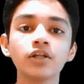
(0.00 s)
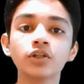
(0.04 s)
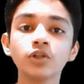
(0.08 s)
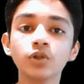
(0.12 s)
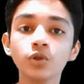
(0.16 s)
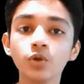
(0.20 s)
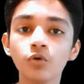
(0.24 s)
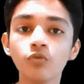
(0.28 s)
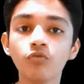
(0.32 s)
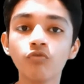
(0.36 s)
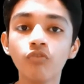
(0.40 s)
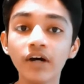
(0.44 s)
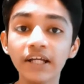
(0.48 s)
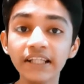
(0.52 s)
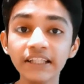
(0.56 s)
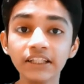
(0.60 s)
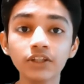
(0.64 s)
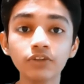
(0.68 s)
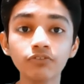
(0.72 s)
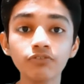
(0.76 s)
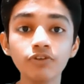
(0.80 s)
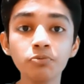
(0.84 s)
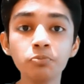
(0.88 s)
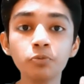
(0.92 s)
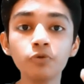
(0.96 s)
So
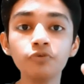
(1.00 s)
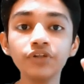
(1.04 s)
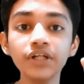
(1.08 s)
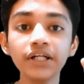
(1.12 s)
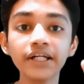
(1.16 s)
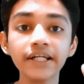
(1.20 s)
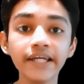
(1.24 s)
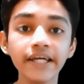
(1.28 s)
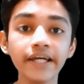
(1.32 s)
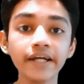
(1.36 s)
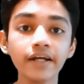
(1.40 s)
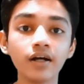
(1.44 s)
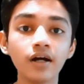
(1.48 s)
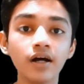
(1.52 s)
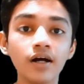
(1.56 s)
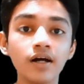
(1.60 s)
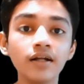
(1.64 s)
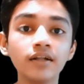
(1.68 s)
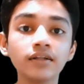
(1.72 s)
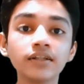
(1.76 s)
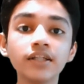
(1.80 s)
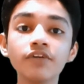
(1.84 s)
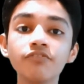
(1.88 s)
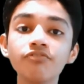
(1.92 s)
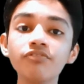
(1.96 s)
once we move the king,
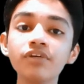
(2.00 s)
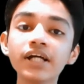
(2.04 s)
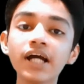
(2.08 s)
then